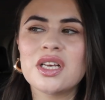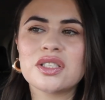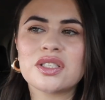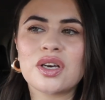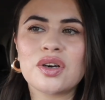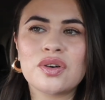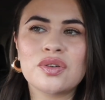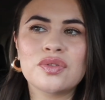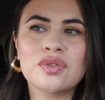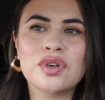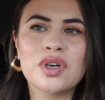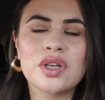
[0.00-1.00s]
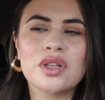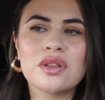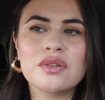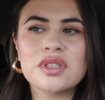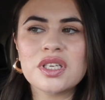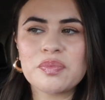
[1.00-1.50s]
so
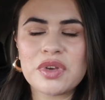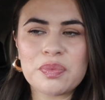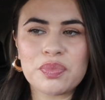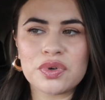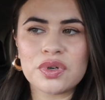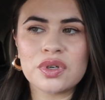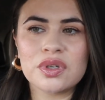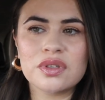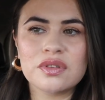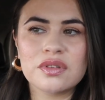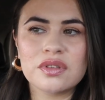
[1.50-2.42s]
losing people